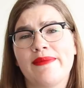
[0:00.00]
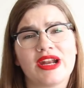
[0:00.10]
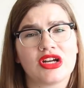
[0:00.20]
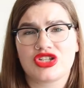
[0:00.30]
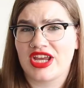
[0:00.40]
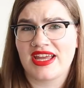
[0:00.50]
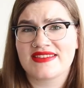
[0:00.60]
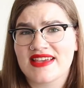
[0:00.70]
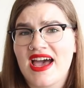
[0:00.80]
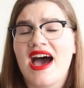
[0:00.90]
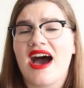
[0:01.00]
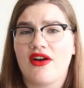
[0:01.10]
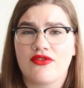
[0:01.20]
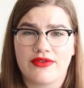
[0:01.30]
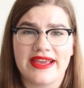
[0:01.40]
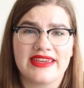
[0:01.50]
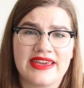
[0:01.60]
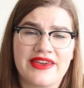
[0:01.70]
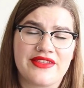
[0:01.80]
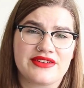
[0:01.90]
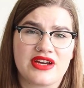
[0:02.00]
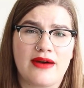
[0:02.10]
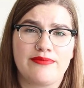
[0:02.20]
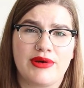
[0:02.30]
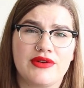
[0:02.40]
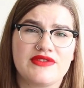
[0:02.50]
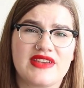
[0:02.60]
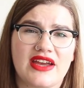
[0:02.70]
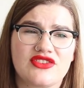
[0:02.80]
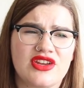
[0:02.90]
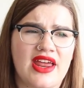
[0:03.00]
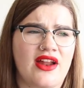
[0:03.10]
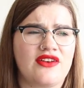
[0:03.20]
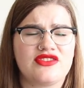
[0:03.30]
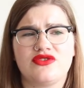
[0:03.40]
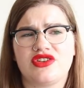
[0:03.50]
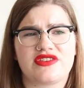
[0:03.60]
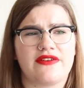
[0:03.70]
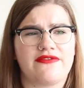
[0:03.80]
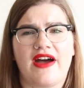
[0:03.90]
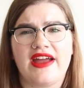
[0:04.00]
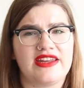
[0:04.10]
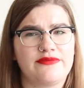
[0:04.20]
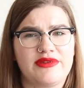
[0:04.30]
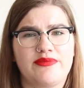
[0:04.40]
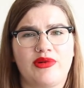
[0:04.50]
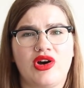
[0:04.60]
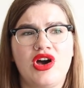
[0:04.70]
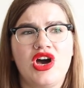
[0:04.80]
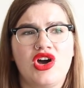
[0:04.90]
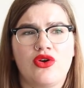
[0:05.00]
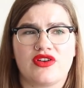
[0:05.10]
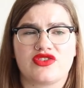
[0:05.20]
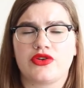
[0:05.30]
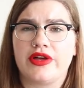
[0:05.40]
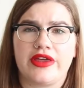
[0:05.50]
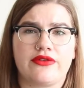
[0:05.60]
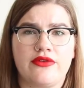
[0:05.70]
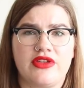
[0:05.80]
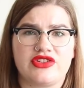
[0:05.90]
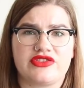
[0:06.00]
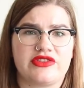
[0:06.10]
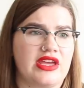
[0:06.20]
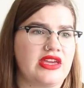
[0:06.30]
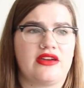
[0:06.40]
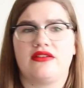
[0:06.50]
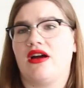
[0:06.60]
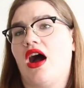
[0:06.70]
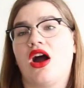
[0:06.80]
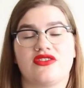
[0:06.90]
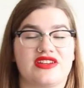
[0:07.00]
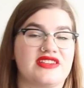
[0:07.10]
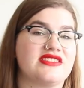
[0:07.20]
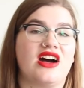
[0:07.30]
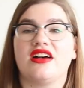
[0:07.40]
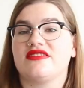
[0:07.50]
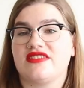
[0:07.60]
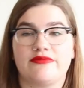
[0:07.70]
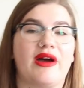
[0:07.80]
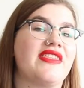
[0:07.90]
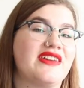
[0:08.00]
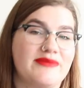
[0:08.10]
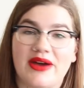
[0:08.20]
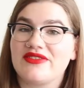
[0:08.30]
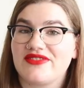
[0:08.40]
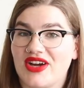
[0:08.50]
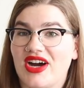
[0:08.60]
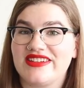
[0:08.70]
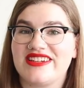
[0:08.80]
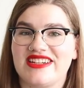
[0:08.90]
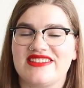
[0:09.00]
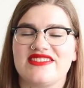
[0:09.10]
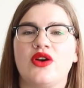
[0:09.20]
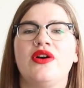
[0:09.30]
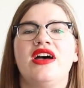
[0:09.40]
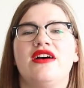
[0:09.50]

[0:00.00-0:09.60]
better chance of ranking in the top post section and also just of finding people who are scrolling through that just like aren't exhausted by the amount of content. So